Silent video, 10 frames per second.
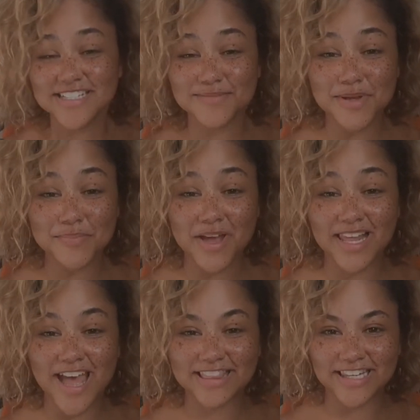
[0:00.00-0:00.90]
Je
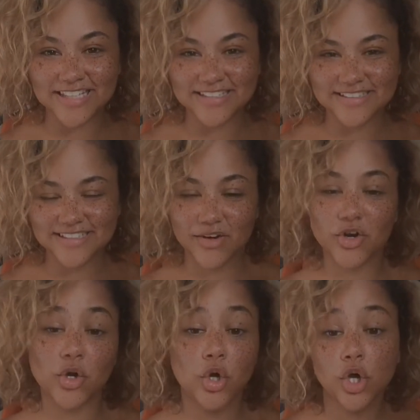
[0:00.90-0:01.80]
m'appelle Kathleen.
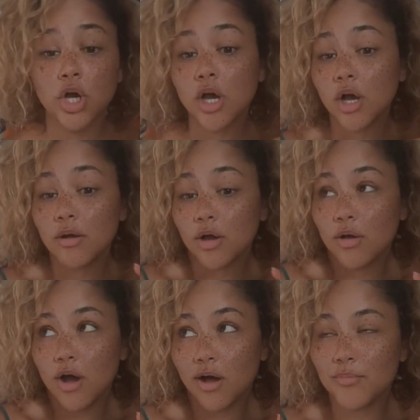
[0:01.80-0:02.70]

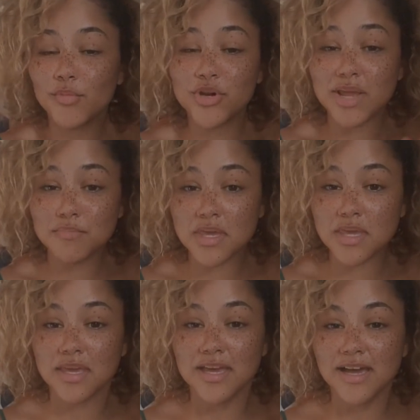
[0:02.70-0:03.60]
Mon
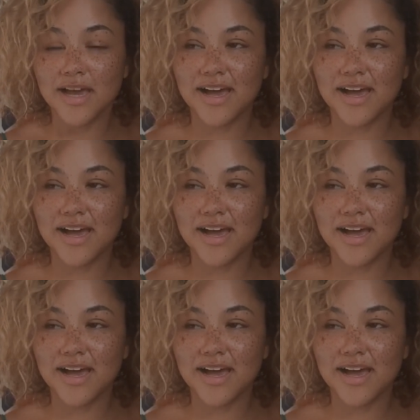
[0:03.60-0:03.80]
ami